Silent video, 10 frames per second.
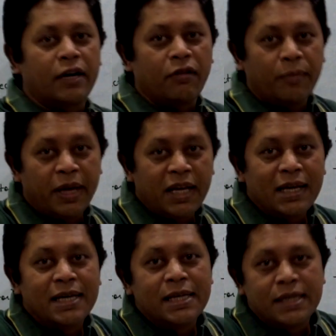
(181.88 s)
that will be
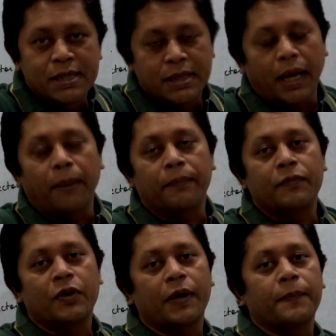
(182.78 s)
same.
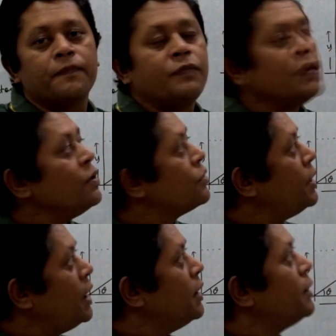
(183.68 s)
So
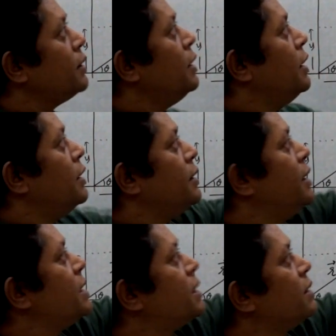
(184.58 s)
here
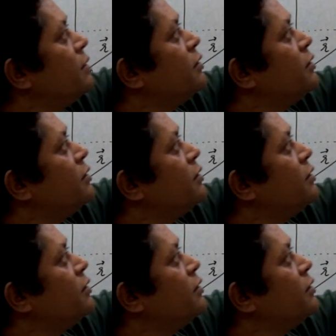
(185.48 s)
this